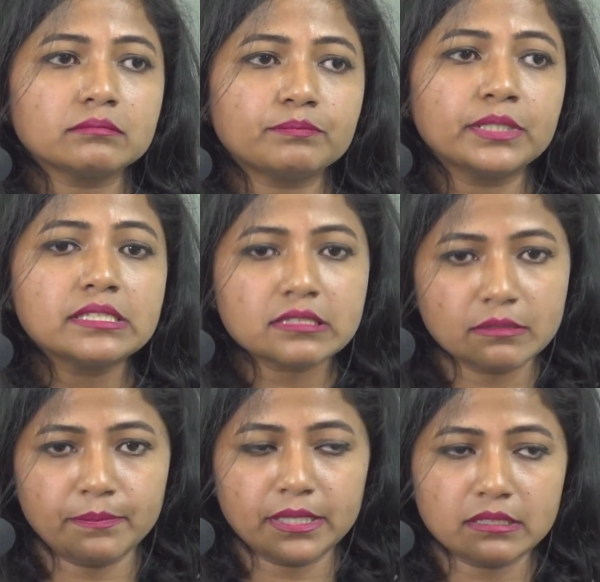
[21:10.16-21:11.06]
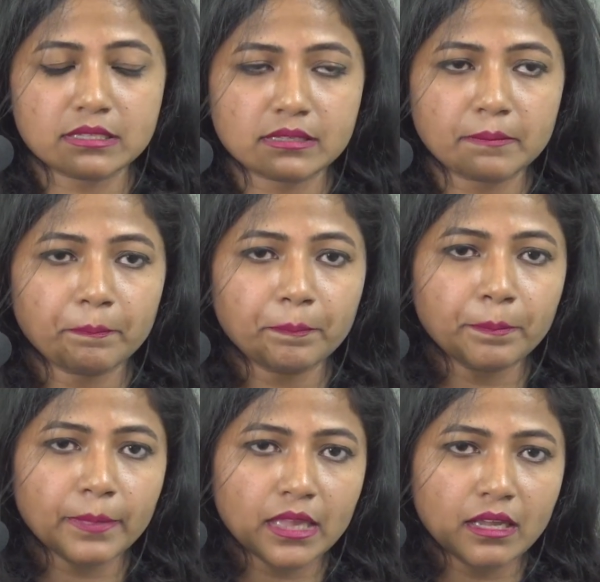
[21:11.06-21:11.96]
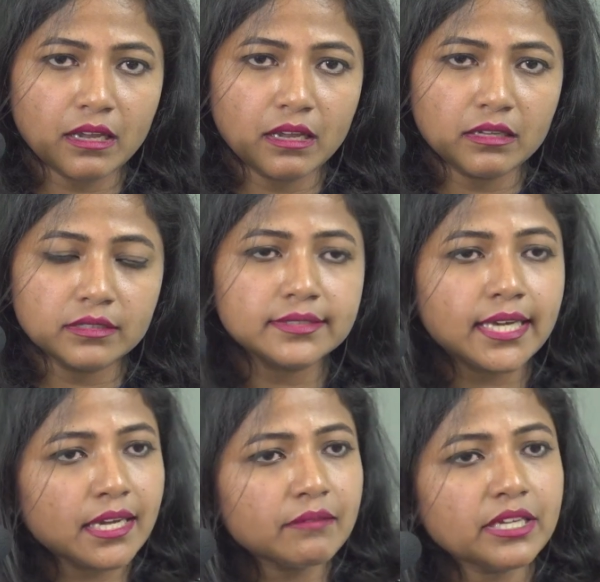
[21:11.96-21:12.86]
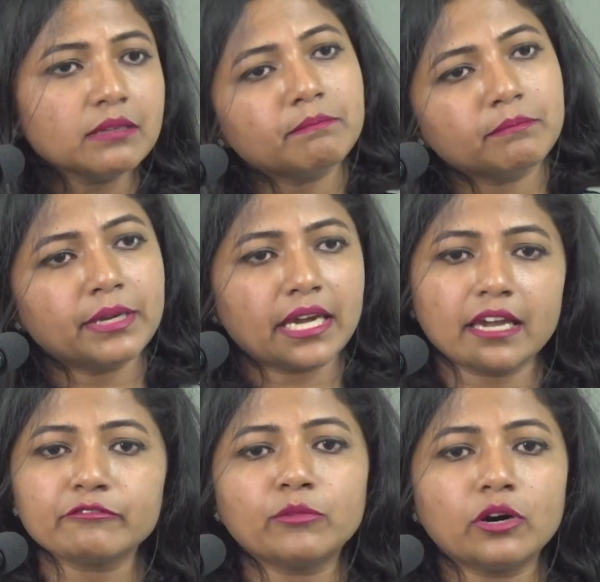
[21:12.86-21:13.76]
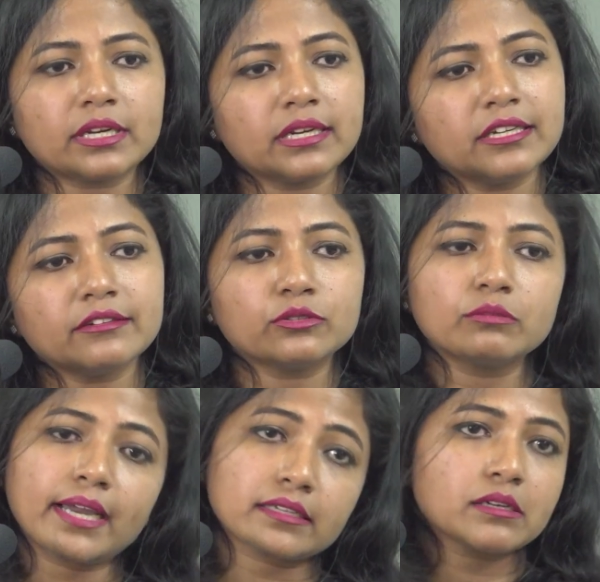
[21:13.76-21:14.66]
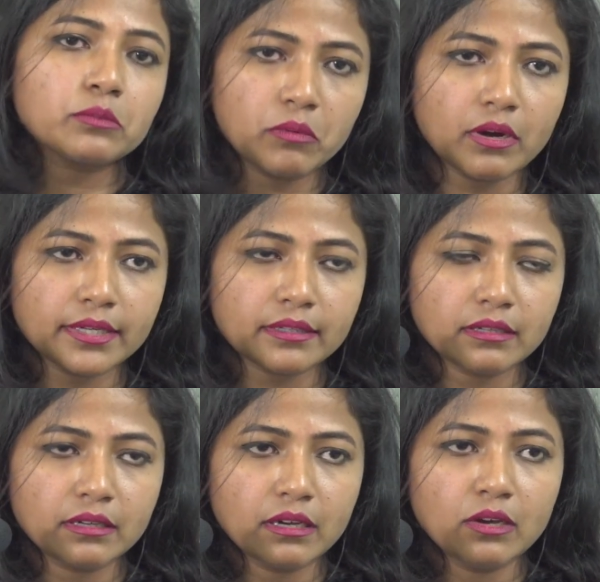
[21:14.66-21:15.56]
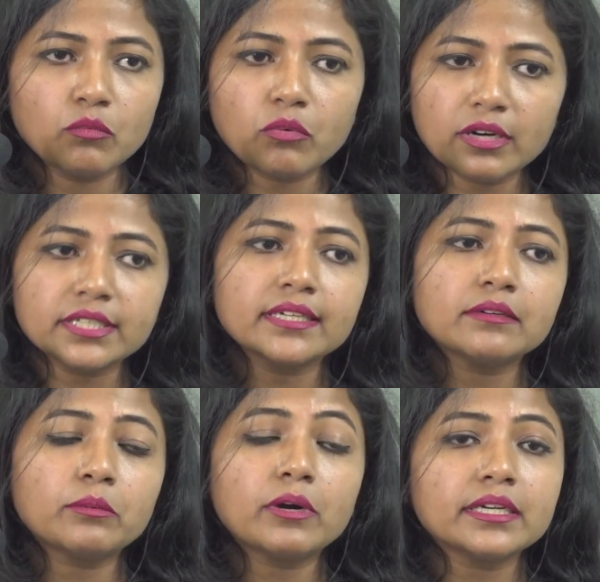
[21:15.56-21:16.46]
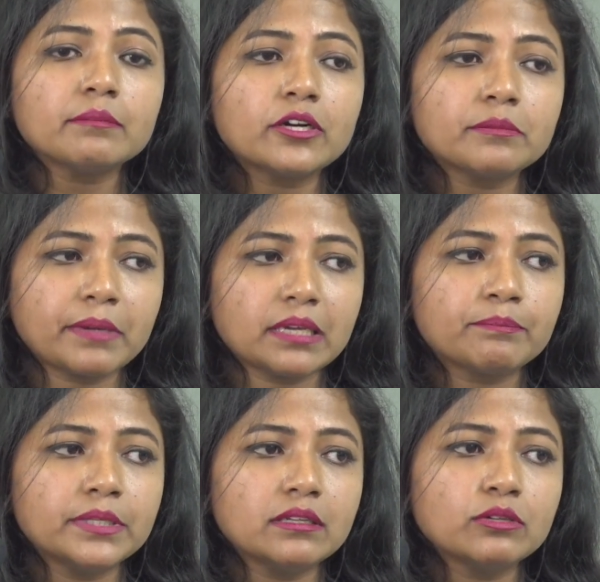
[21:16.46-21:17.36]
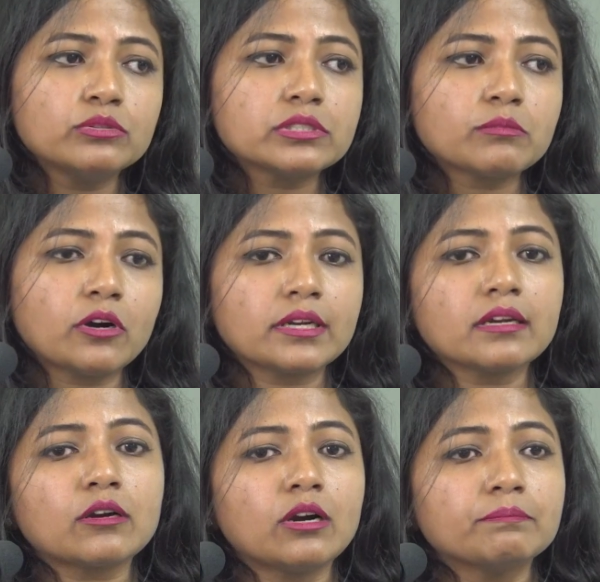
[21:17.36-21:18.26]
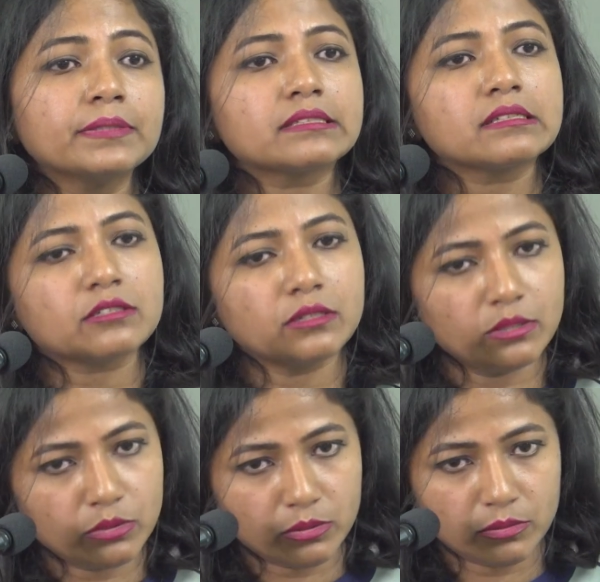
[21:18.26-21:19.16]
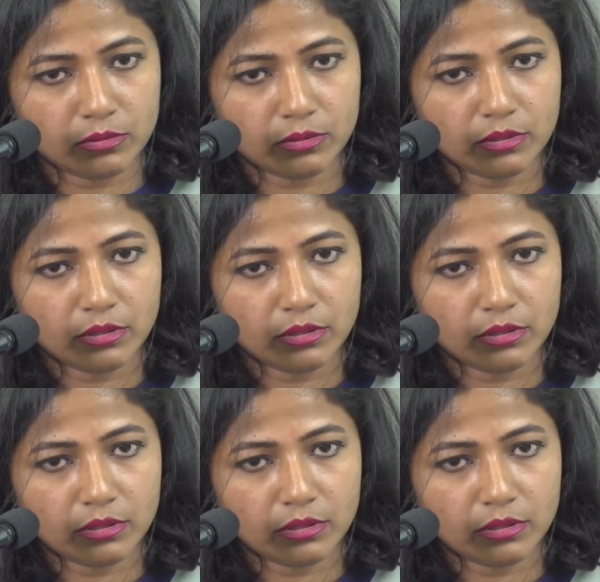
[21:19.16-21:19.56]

principles, they will behave morally no matter what. What about people whose moral compass is low?